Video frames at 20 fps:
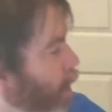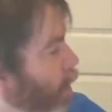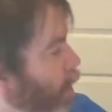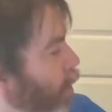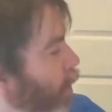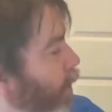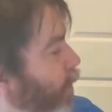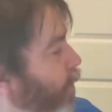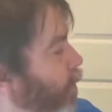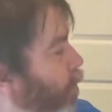
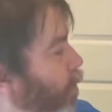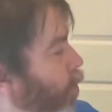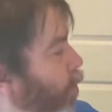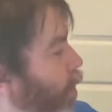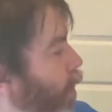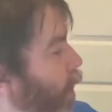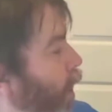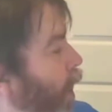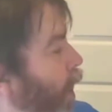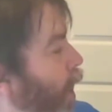Let's
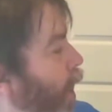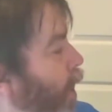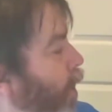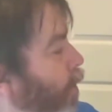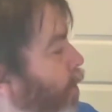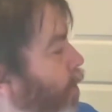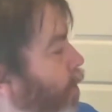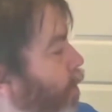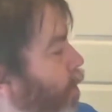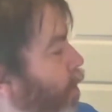look
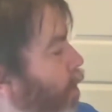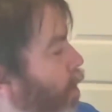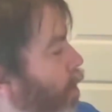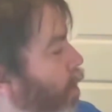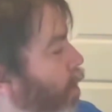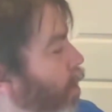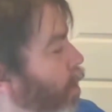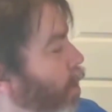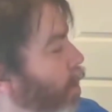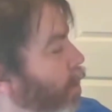at
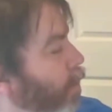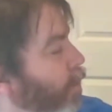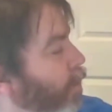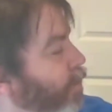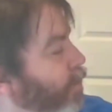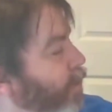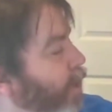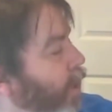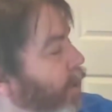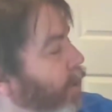the
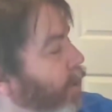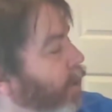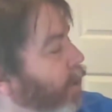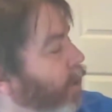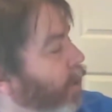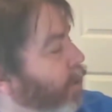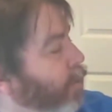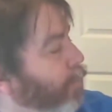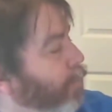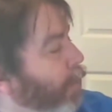sign-in
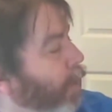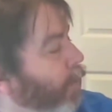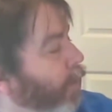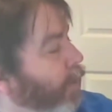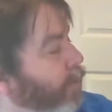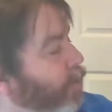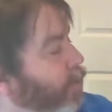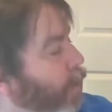experience.